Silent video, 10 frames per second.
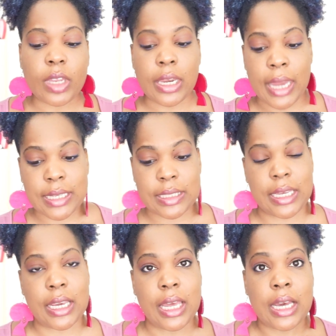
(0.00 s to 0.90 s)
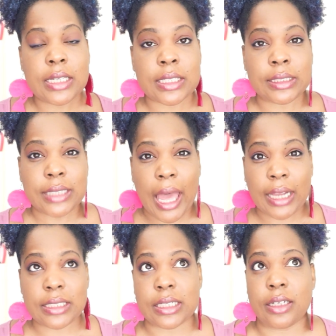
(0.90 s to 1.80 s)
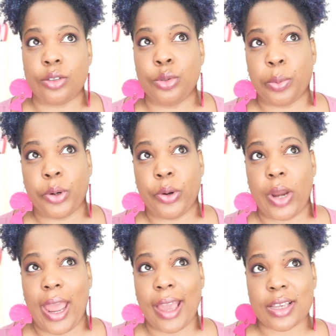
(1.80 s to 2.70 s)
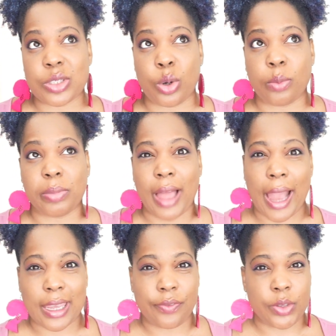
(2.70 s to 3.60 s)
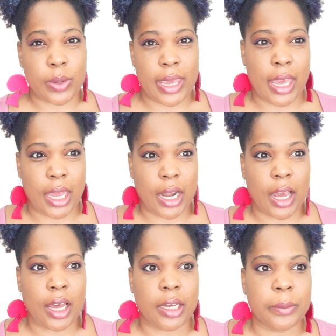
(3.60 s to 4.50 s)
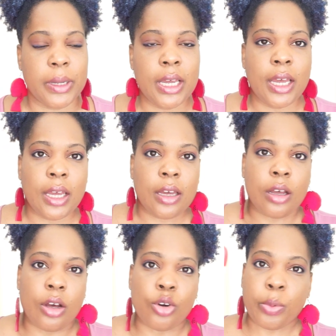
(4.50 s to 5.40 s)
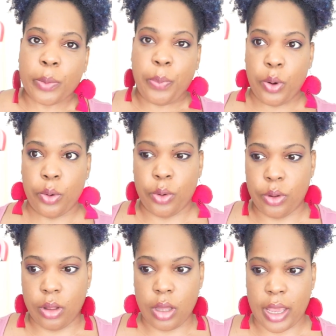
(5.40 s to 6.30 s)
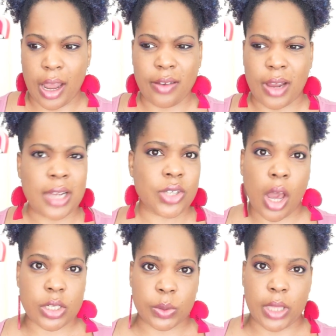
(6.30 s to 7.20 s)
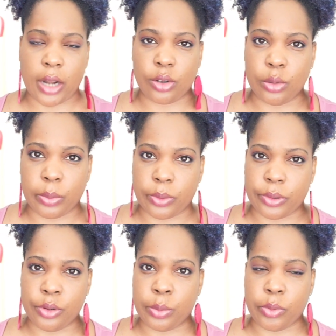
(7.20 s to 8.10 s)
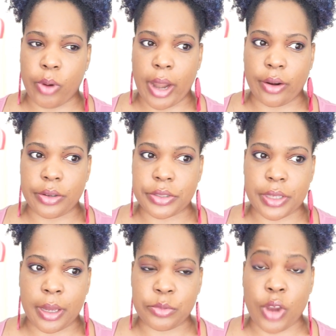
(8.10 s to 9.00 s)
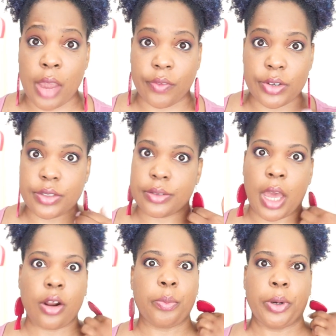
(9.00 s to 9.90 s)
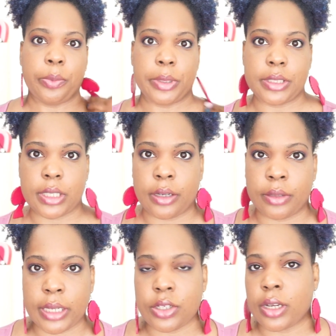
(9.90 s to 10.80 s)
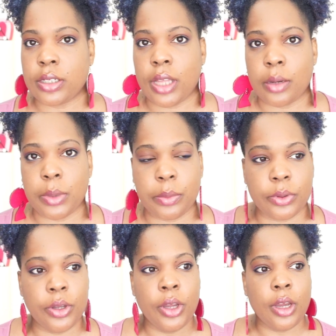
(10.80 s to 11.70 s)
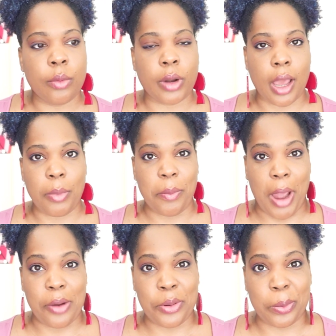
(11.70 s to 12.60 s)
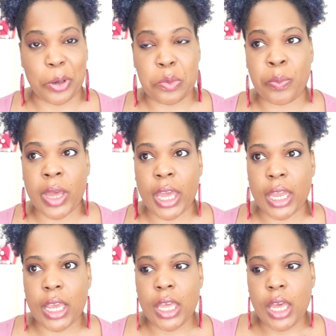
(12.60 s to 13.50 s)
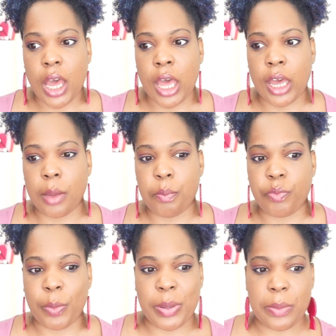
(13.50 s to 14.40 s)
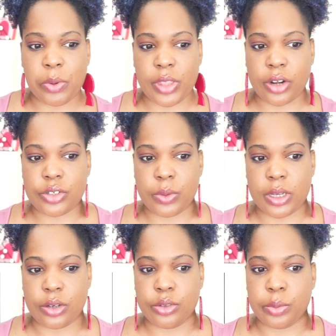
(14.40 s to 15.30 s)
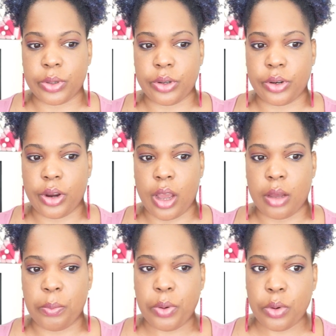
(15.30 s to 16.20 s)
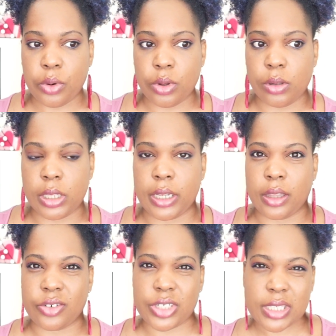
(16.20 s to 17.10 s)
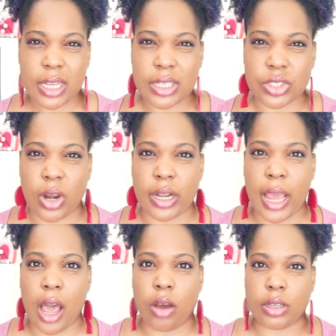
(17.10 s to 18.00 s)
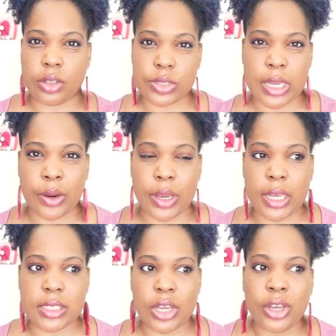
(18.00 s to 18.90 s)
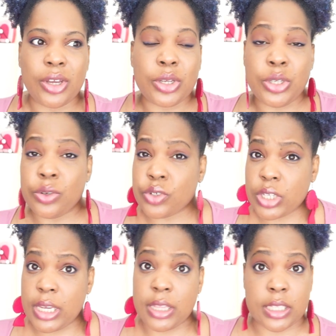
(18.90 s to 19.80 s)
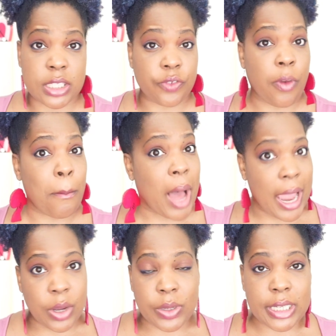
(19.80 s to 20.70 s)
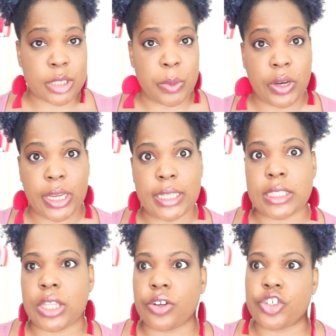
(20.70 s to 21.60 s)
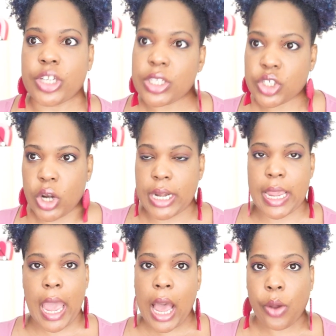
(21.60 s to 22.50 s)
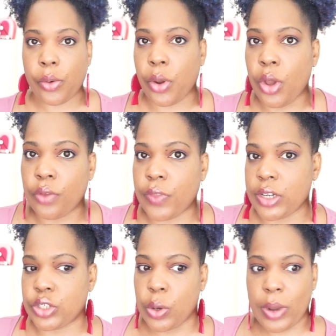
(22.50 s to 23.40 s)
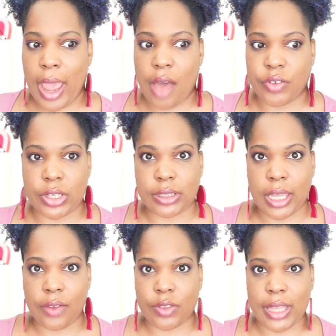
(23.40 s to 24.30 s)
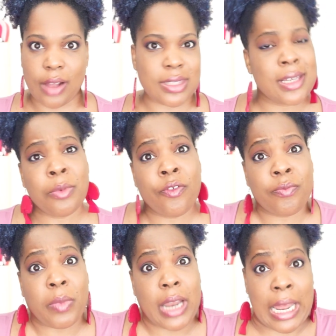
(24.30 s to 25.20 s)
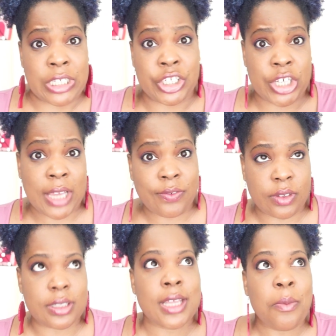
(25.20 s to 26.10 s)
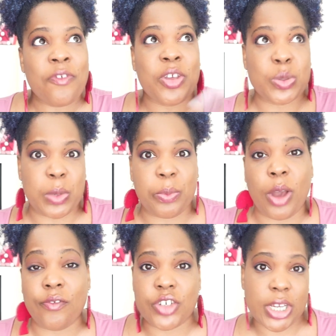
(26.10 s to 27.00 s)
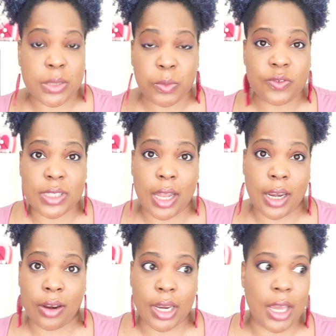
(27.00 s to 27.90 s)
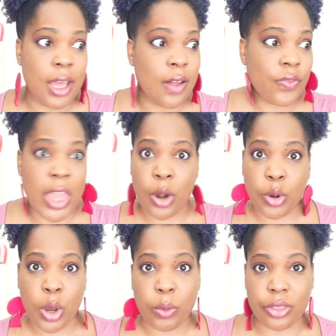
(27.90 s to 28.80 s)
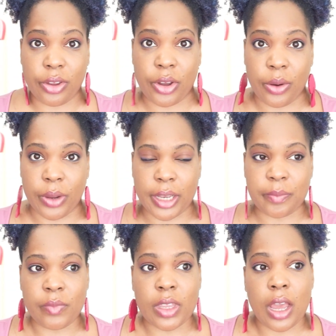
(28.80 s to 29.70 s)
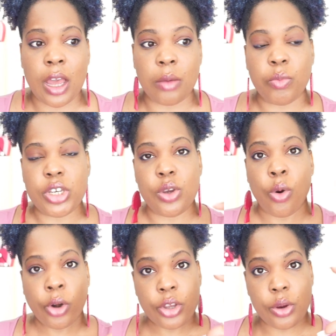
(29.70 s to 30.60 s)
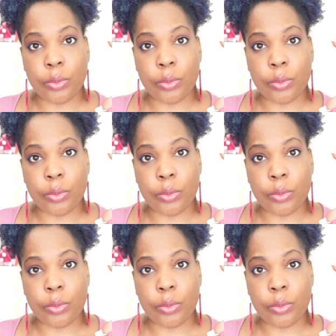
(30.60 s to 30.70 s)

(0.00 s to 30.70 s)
Next thing, select Uber X or Black if you can. Uber Pool, and I talk to a lot of Uber riders, drivers, not on purpose. I don't like talking to a lot of people when I'm in my Uber, but the people that are doing Uber Pool and they're just getting started out in those areas, usually, this is from my own experience, they're just starting out. They don't have a good lay of the land. Some of those people have just moved to that area. They don't know where they're going. When you order